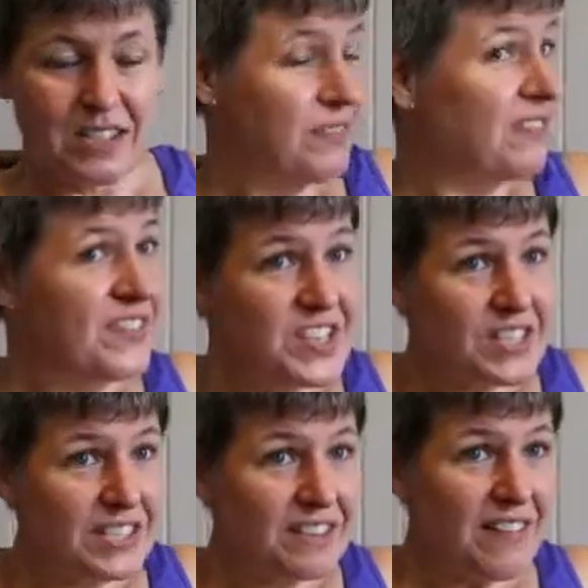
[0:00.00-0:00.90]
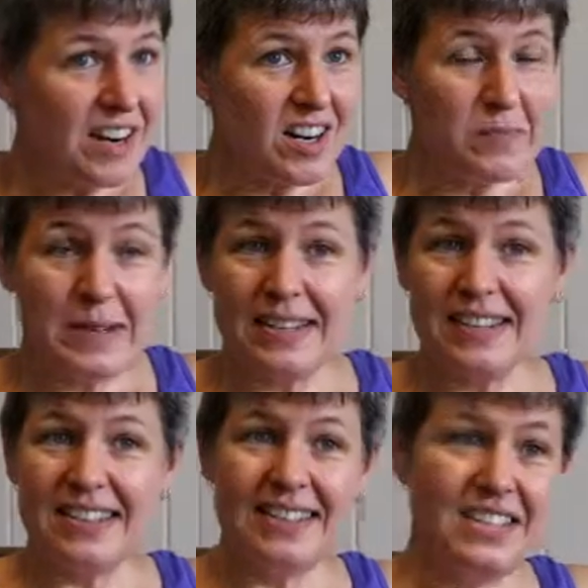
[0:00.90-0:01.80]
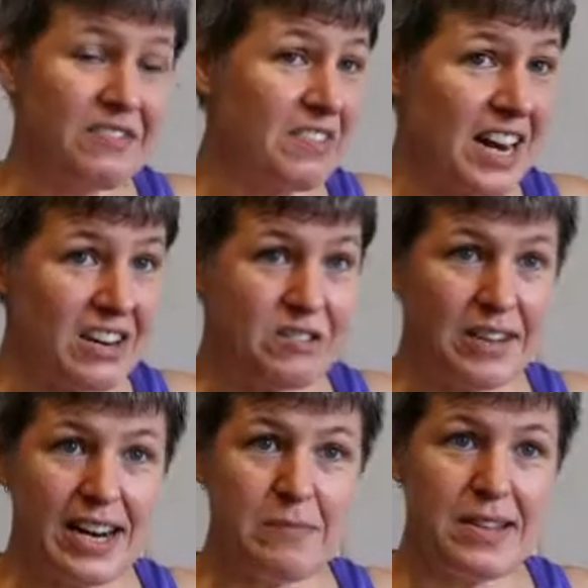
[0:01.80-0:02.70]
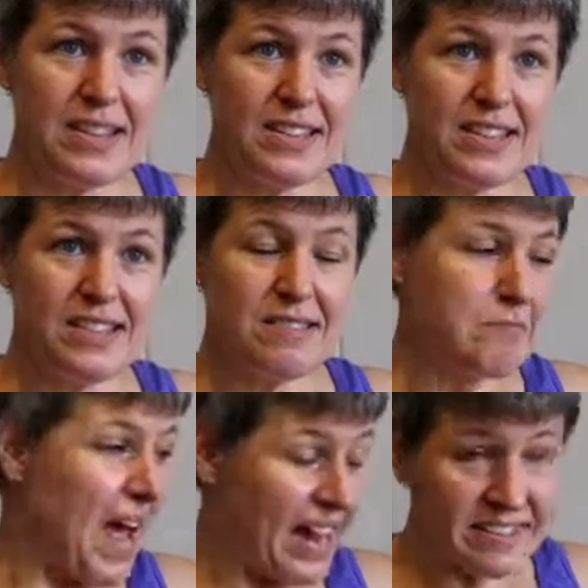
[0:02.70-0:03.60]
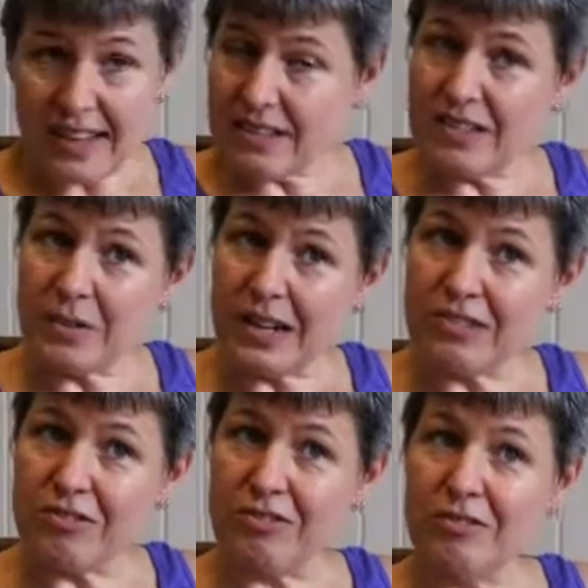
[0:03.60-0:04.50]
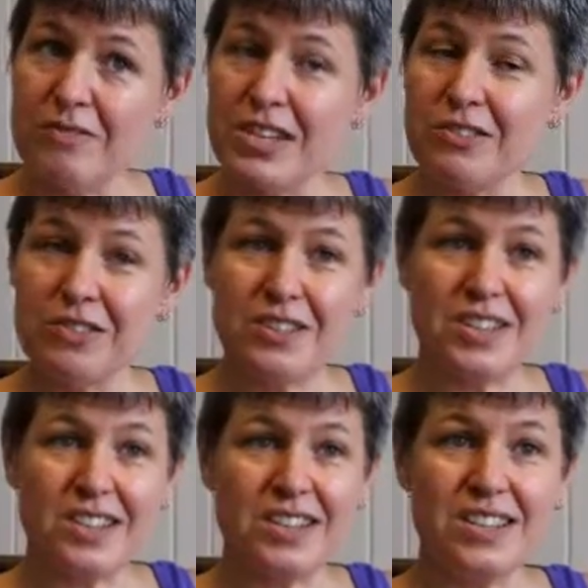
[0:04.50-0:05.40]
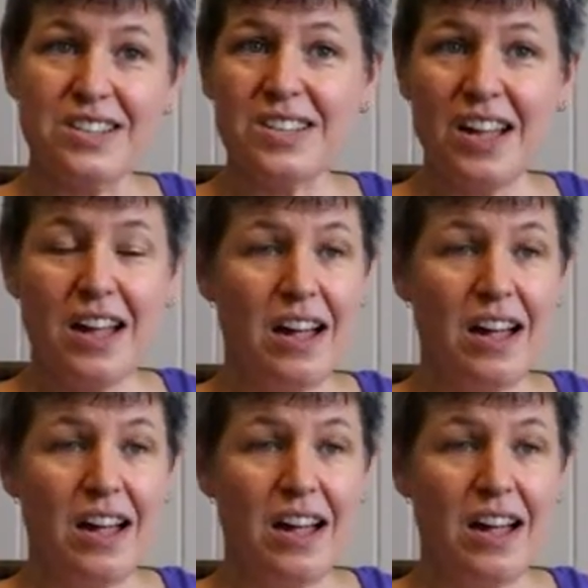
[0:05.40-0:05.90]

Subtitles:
different physical environment, different natural enemies, access to external resources.